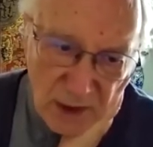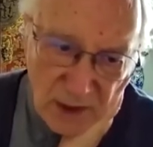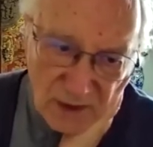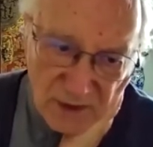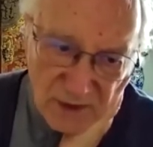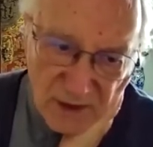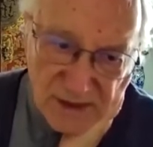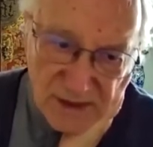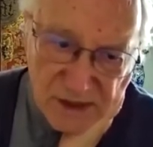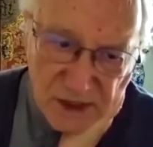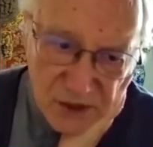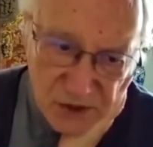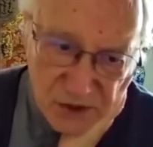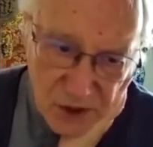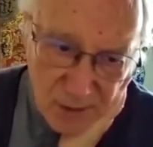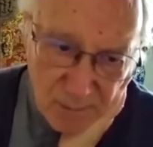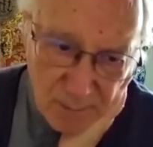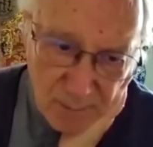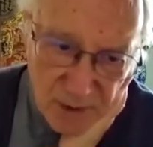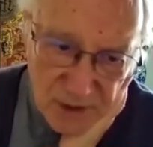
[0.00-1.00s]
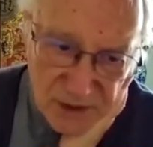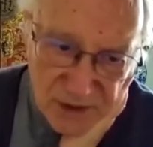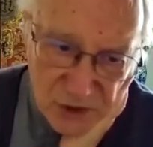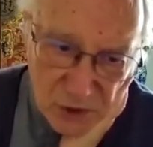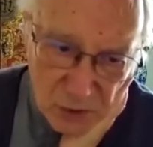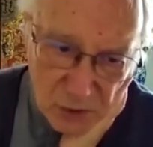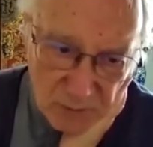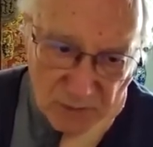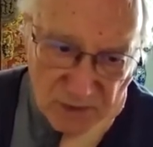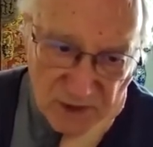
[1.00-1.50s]
that's a
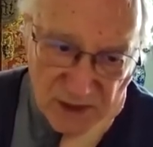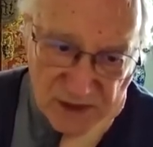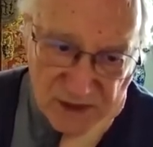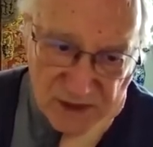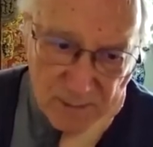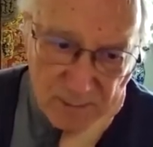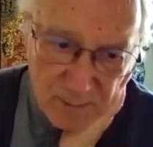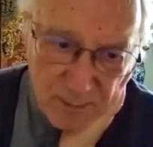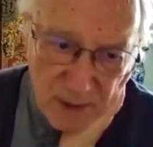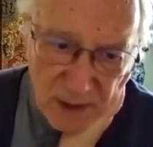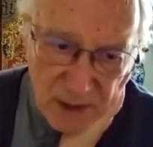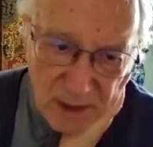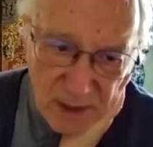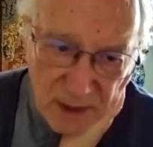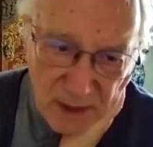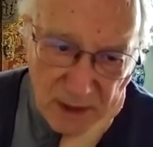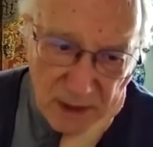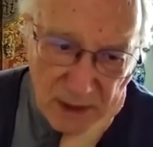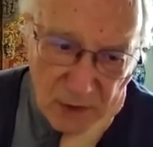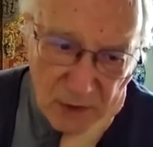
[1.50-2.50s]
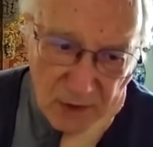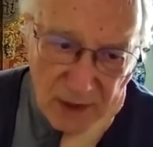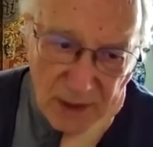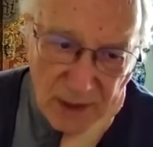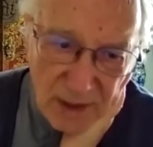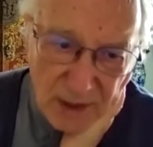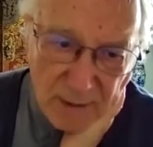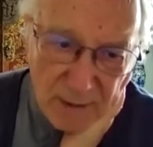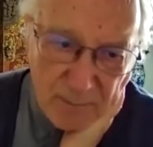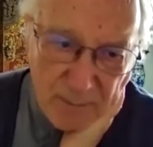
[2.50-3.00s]
trapezium, that's a pentagon,
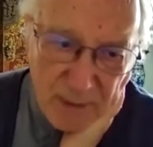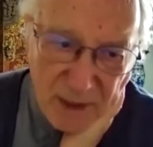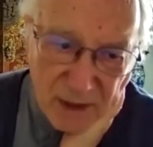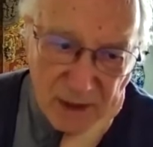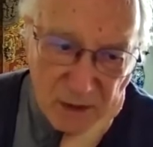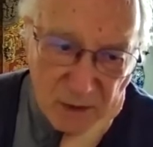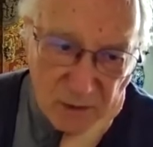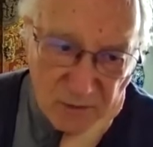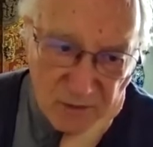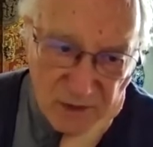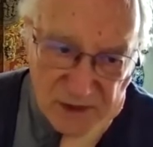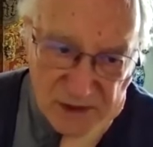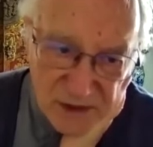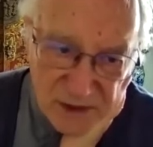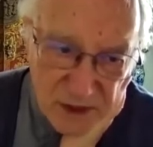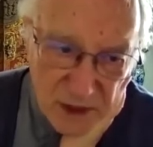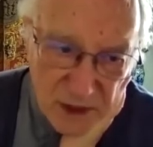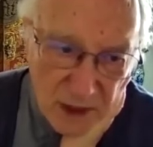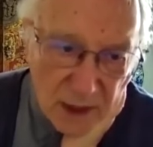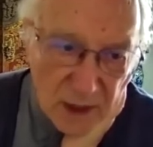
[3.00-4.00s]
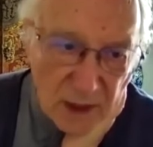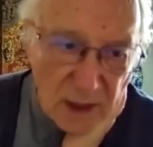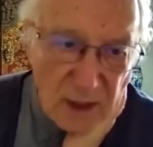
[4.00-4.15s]
and part of the star.